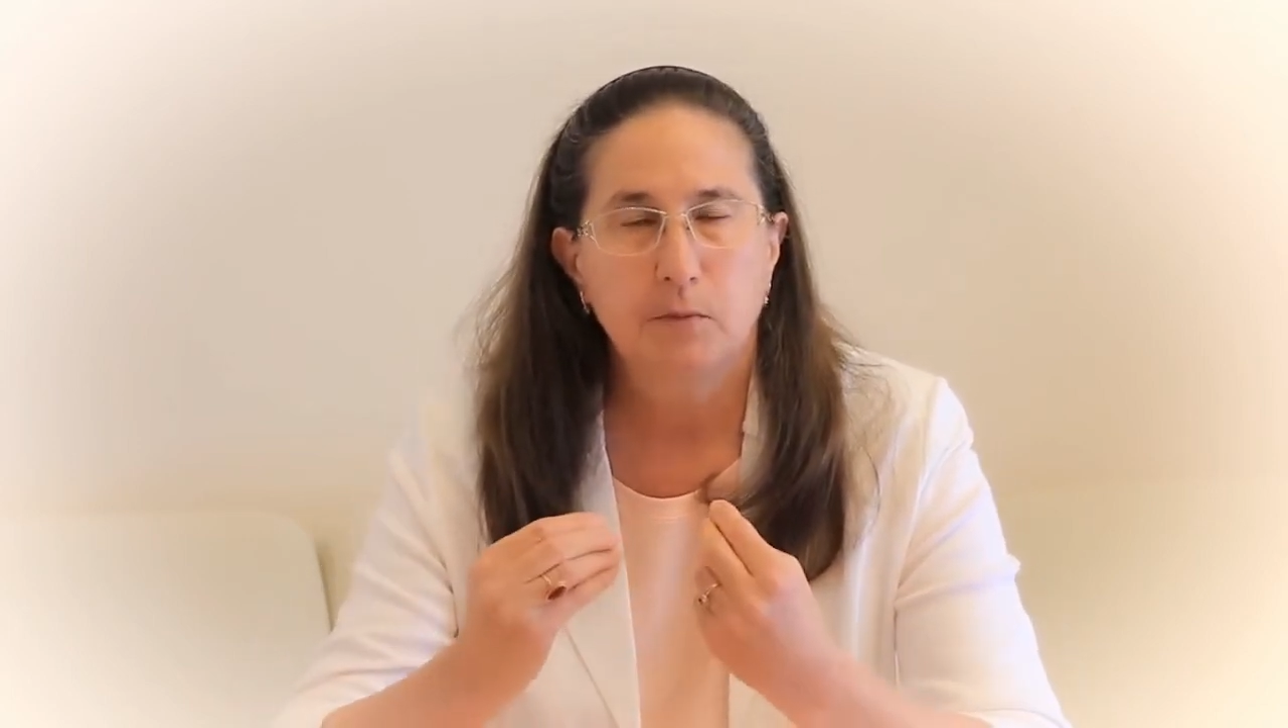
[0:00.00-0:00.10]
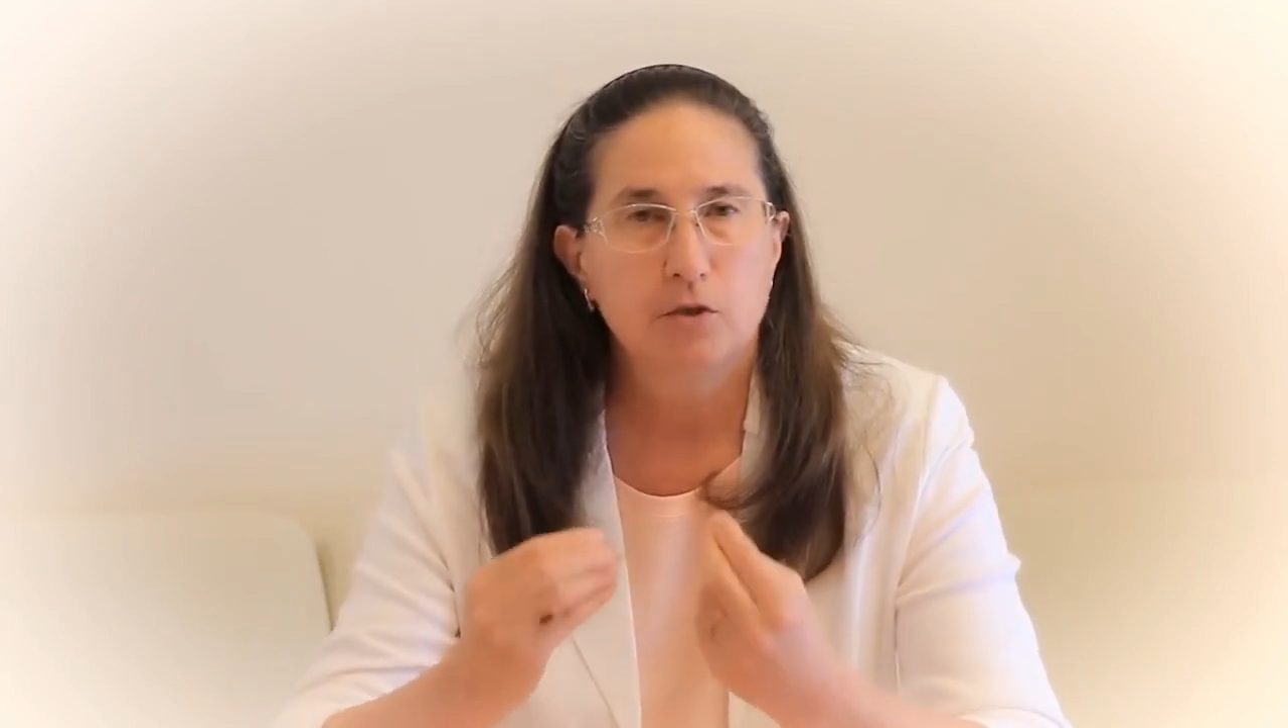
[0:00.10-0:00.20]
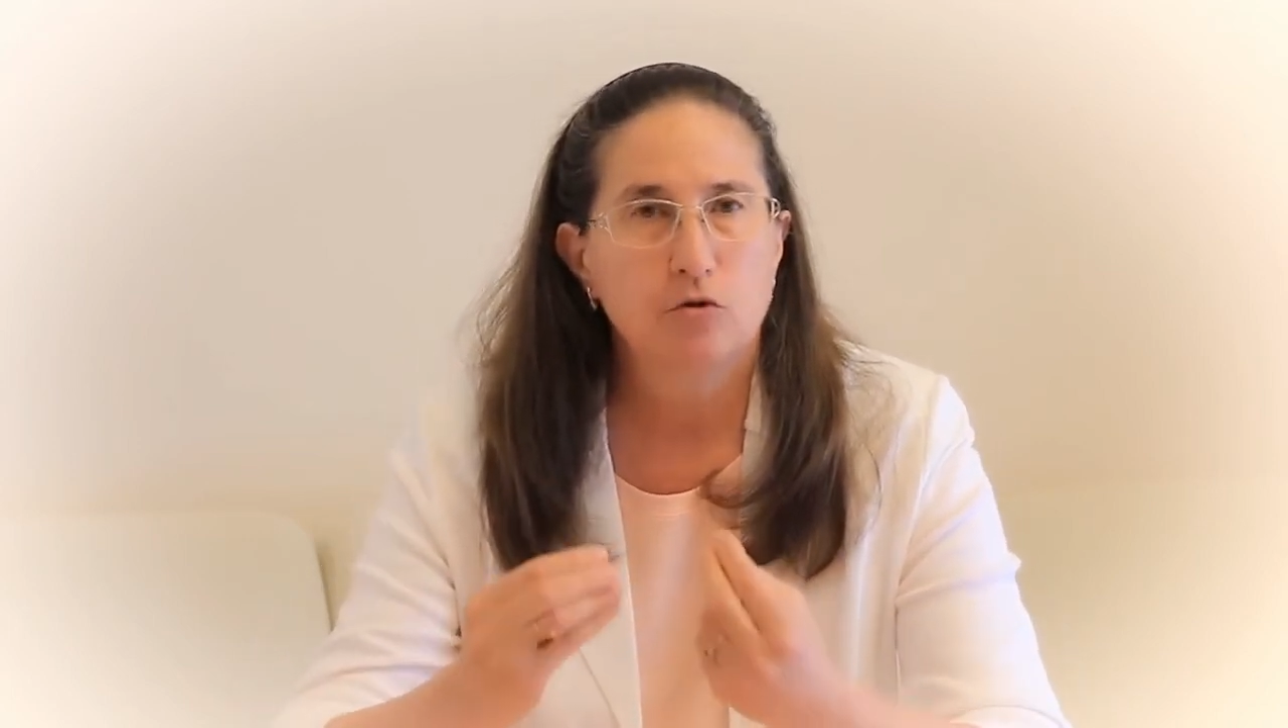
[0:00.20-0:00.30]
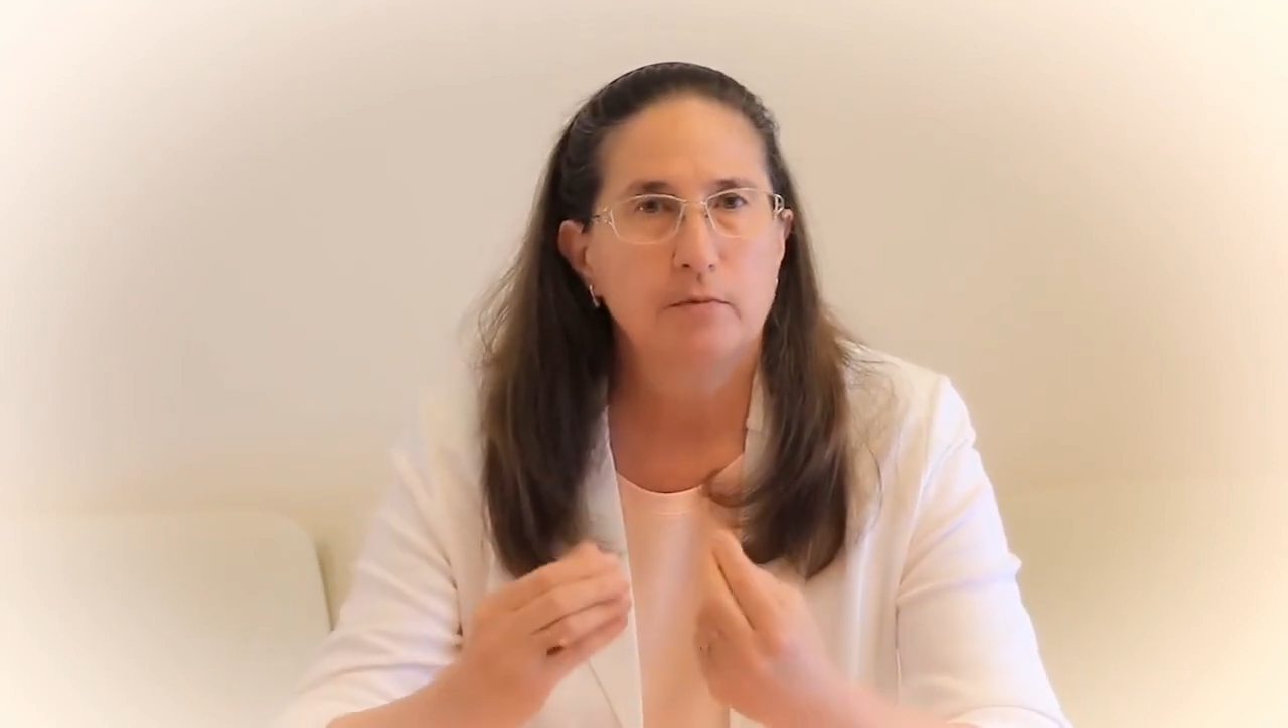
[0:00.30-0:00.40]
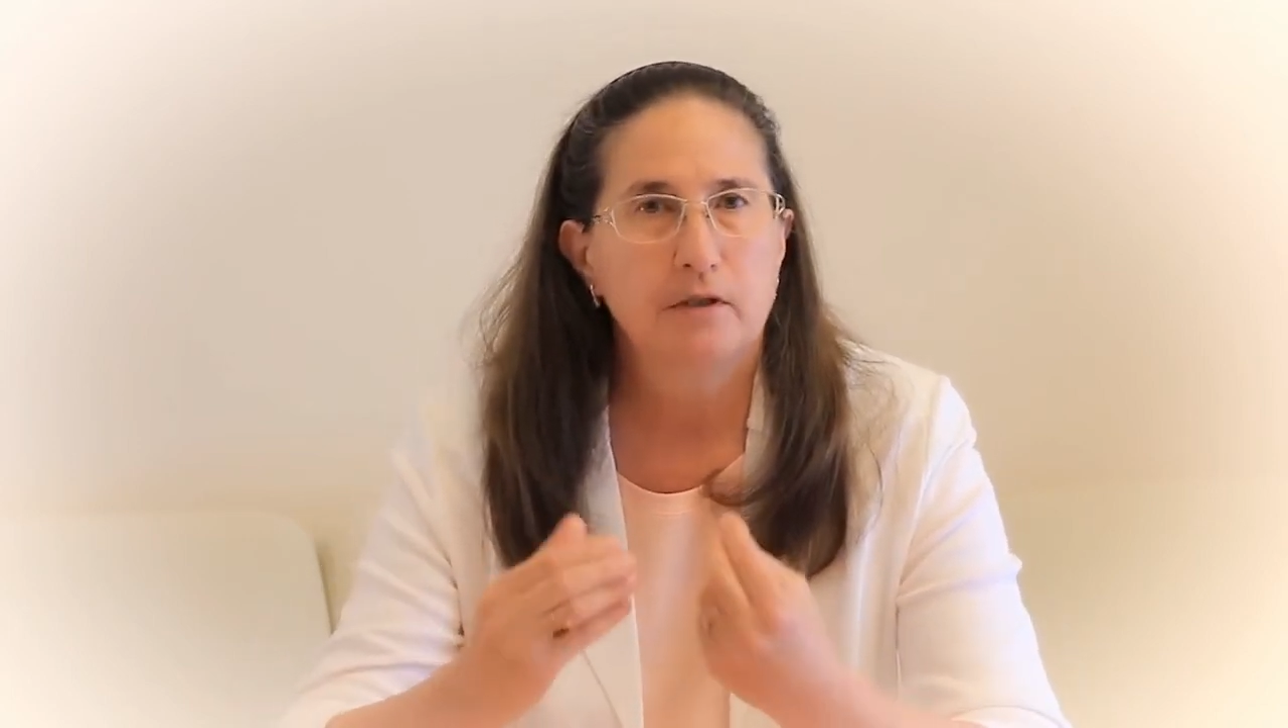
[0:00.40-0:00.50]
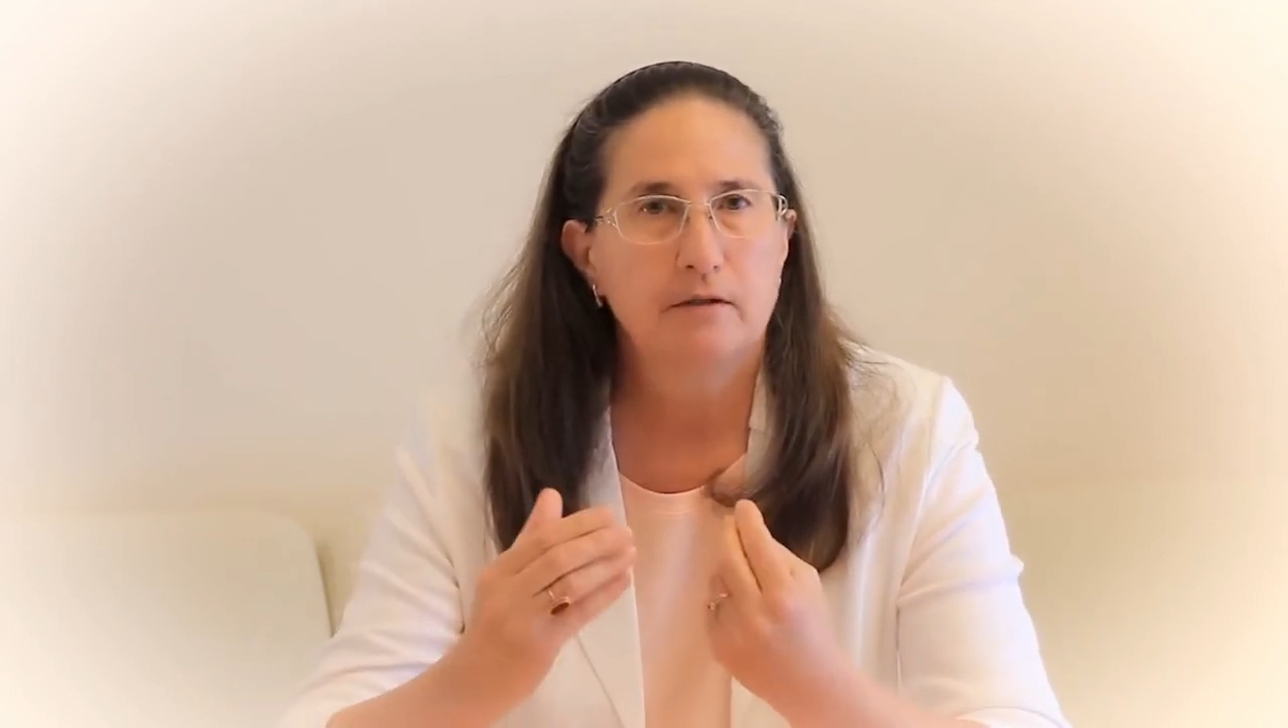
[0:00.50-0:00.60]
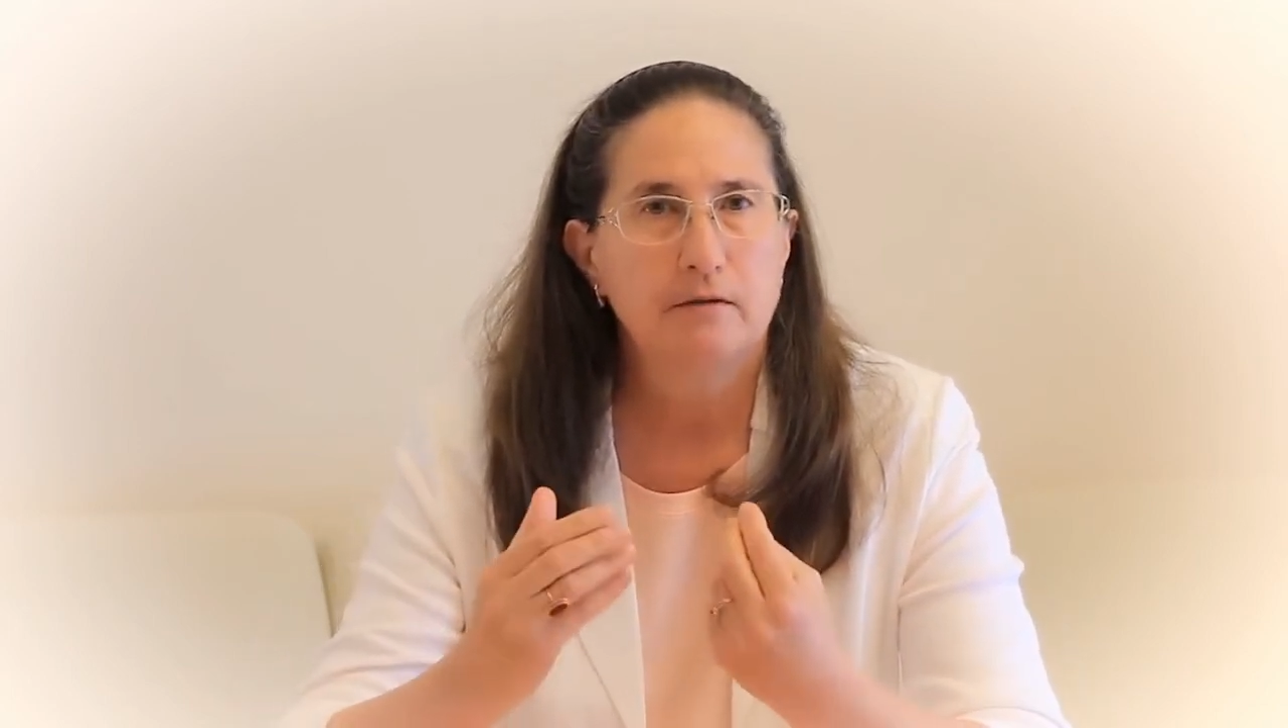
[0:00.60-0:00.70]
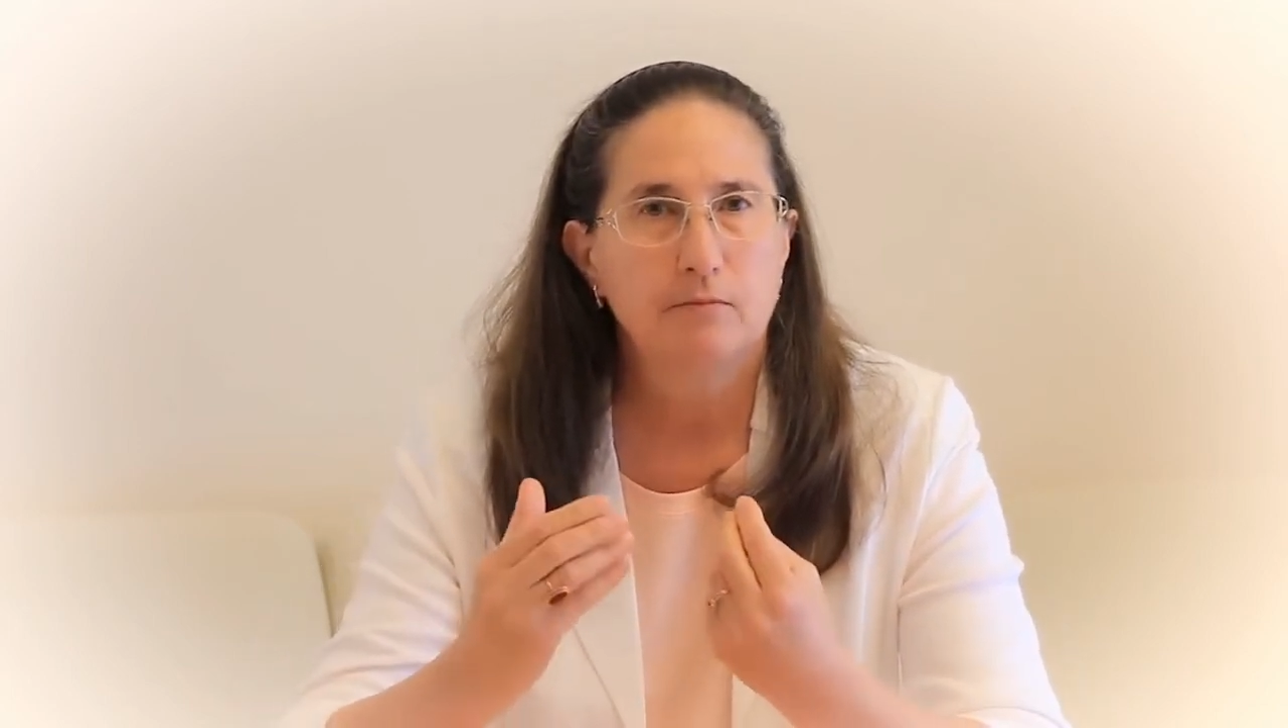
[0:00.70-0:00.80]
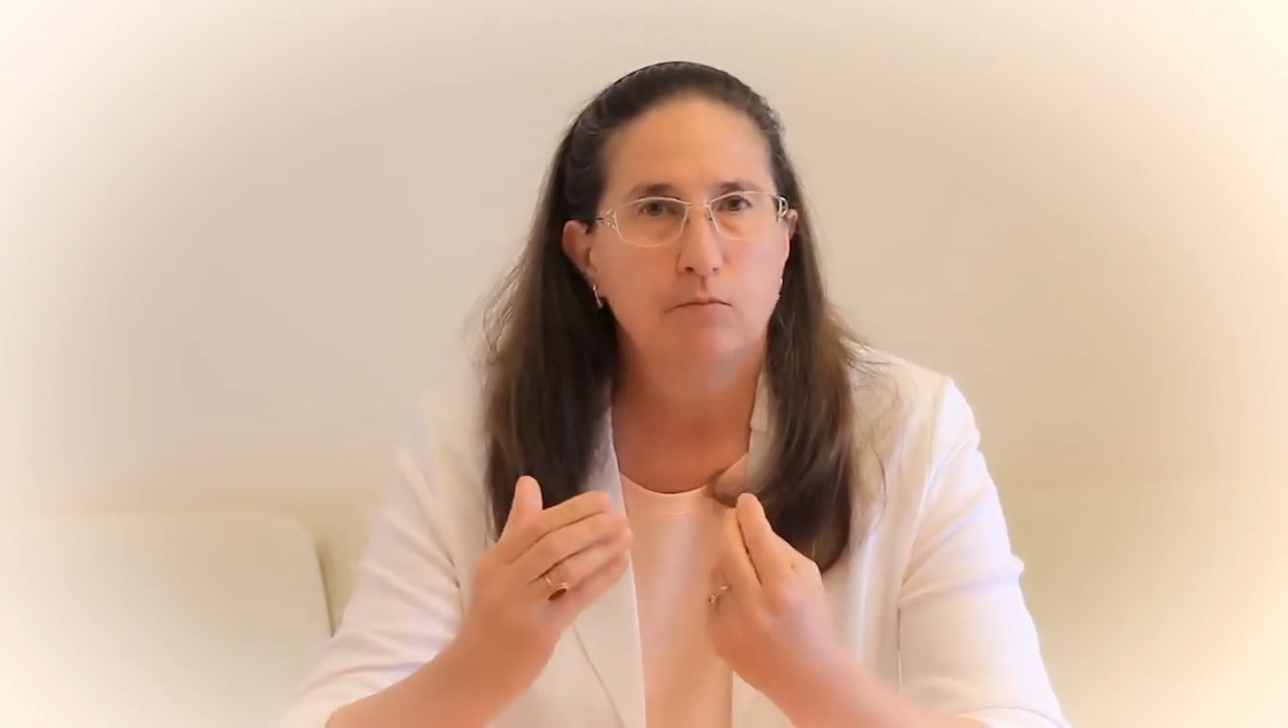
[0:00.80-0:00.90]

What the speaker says: to completing